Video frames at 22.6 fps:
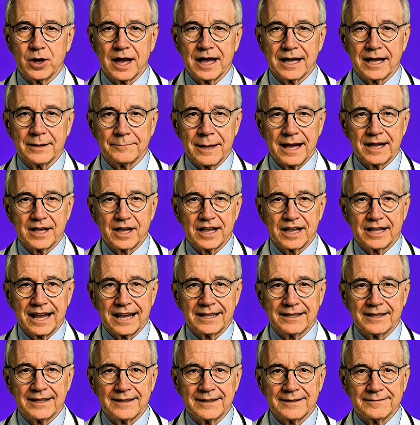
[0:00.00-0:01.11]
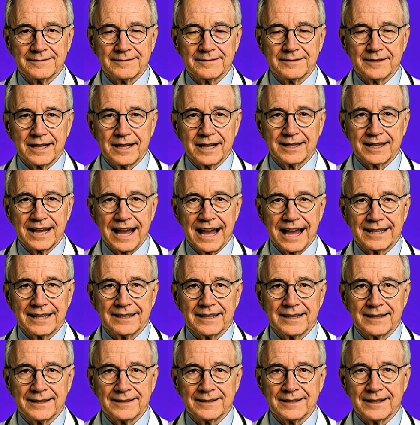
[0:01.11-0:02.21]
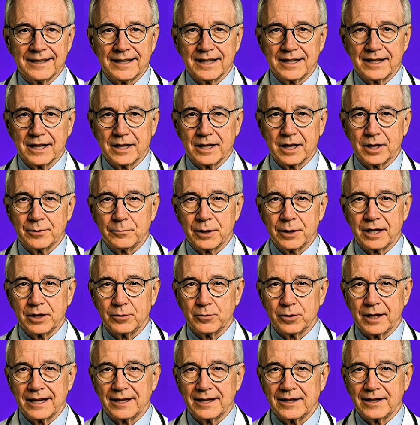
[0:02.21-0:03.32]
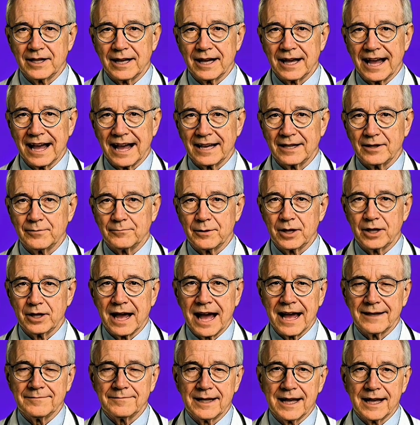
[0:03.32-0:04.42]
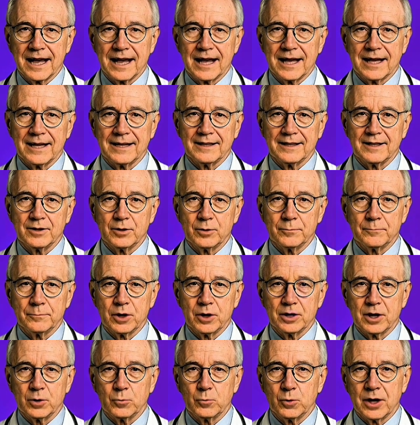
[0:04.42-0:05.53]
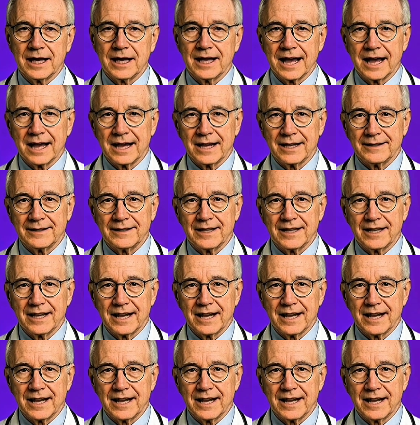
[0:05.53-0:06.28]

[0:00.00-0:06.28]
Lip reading: One of them, Harold, age 68, came to me exhausted, foggy, and frustrated.